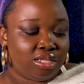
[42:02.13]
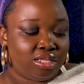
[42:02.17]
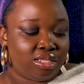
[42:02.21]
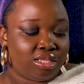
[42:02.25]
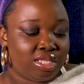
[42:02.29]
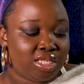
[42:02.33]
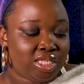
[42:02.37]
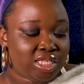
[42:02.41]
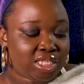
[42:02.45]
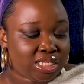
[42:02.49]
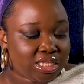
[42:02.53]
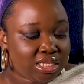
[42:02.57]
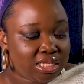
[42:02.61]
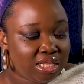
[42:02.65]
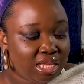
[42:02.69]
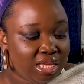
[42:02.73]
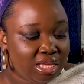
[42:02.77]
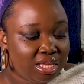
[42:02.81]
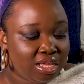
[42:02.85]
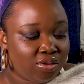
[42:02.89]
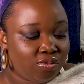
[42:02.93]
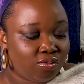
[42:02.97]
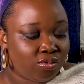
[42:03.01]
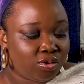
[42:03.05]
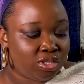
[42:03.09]
The
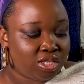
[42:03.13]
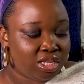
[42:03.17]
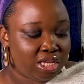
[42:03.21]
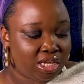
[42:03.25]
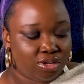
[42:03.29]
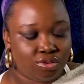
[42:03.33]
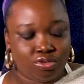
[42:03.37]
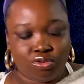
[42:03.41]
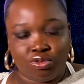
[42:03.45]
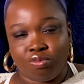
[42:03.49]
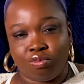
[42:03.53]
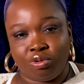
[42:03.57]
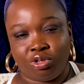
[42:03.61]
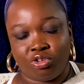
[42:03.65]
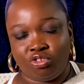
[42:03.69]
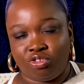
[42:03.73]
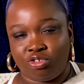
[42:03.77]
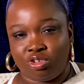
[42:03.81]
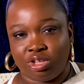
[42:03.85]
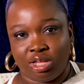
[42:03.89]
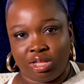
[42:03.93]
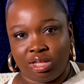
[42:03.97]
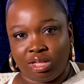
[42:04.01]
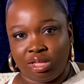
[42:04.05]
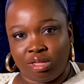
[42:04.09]
slit will take too much
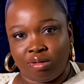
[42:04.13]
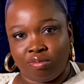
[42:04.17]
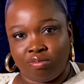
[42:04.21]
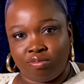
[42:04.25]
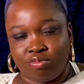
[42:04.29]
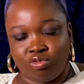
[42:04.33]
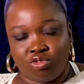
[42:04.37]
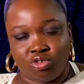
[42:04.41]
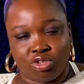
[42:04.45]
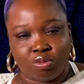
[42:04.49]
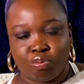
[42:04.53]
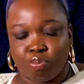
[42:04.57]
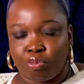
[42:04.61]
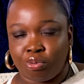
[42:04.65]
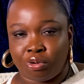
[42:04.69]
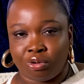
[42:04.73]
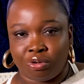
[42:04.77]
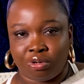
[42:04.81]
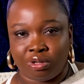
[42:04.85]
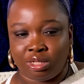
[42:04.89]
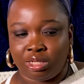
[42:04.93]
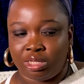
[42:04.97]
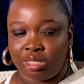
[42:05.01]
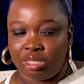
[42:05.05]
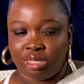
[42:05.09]
time just
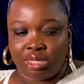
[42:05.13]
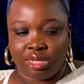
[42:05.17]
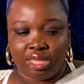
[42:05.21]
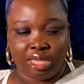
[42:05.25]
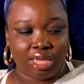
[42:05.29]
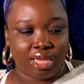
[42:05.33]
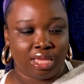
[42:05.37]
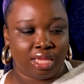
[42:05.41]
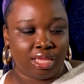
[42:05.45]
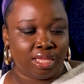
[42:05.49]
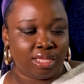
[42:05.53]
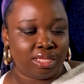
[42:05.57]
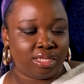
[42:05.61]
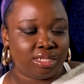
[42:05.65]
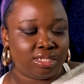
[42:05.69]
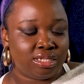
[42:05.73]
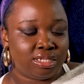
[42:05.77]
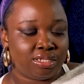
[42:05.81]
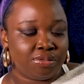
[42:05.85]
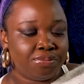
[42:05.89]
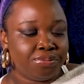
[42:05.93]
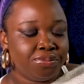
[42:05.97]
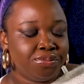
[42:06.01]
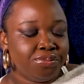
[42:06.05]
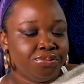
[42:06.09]
purling, and
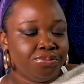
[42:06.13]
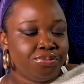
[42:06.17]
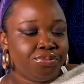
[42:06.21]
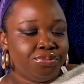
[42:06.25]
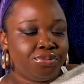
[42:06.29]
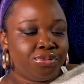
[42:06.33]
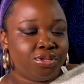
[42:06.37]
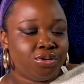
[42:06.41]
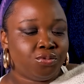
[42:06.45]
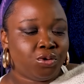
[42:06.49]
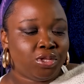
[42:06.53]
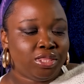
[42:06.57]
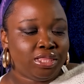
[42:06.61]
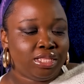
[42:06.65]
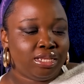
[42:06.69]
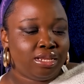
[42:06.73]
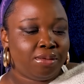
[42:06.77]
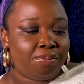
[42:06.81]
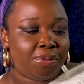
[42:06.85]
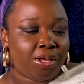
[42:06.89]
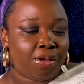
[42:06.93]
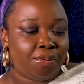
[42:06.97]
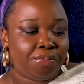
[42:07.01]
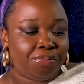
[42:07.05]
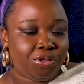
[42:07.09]
one thing
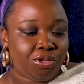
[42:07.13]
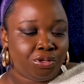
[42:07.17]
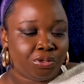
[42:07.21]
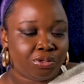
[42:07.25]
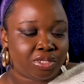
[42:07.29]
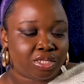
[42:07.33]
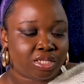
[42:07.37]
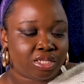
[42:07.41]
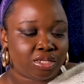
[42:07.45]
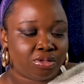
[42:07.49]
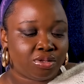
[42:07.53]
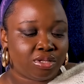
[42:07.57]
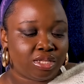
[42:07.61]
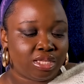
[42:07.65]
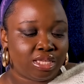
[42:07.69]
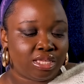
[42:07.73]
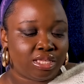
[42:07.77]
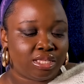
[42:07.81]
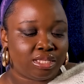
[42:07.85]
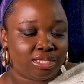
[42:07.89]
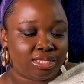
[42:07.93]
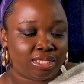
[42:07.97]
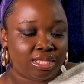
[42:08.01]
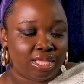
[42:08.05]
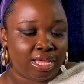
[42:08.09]
about pure silk
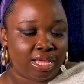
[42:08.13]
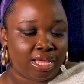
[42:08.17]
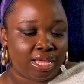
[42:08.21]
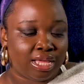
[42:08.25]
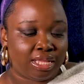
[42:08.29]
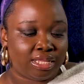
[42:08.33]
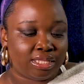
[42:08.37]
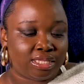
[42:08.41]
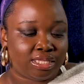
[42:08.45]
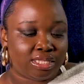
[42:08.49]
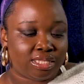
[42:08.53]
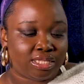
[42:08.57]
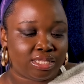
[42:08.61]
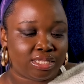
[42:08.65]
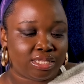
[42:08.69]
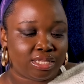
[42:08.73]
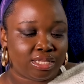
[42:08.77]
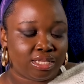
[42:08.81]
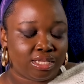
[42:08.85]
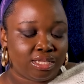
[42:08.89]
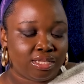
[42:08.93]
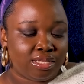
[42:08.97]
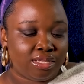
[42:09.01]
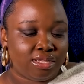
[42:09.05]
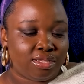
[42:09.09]
is that
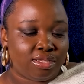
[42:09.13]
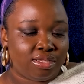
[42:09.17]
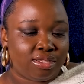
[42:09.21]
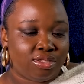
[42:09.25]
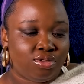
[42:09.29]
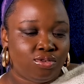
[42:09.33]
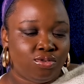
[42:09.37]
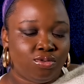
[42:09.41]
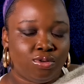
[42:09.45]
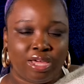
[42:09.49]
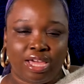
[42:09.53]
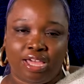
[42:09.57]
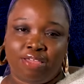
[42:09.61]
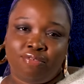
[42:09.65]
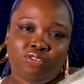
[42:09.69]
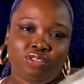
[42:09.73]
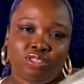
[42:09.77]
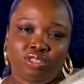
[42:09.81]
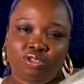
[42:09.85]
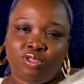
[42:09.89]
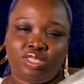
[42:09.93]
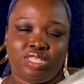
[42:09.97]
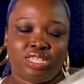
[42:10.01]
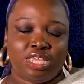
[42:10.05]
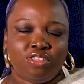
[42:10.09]
your
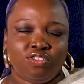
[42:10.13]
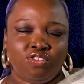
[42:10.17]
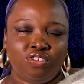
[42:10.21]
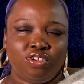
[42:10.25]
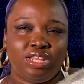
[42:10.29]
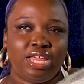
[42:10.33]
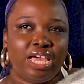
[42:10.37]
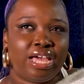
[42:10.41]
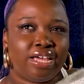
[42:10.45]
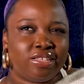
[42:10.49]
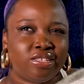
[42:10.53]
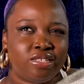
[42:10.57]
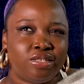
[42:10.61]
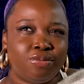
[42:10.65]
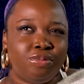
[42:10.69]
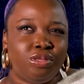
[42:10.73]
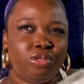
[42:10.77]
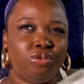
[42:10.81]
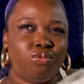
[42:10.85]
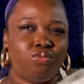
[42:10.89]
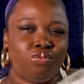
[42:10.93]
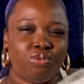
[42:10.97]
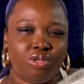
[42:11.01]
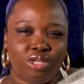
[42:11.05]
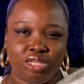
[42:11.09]
tension has to
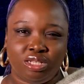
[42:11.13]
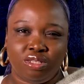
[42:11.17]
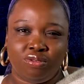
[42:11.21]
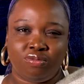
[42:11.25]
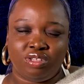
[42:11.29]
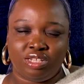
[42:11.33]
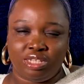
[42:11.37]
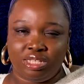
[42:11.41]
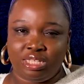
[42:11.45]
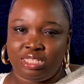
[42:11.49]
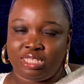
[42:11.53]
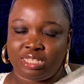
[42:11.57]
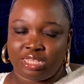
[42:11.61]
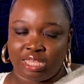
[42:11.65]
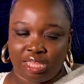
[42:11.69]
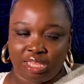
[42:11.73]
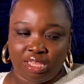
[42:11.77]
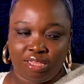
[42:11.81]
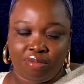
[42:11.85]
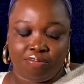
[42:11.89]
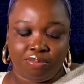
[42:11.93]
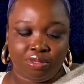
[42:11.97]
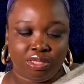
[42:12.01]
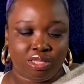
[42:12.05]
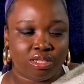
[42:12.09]
be really really
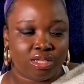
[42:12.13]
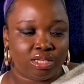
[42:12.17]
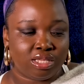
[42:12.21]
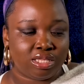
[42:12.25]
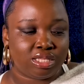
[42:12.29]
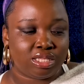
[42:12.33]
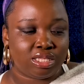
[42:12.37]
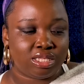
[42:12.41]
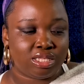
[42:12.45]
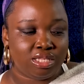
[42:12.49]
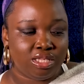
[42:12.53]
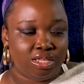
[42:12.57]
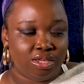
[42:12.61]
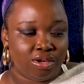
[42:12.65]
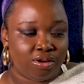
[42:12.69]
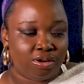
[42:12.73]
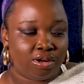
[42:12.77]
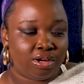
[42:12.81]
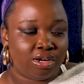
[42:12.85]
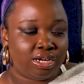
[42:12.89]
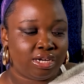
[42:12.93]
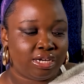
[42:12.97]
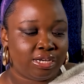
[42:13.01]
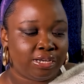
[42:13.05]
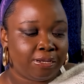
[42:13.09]
tight, because this
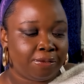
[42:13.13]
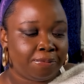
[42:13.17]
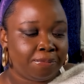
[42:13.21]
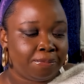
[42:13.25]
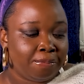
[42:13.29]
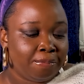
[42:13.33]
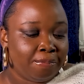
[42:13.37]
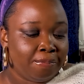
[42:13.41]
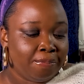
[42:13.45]
yarn,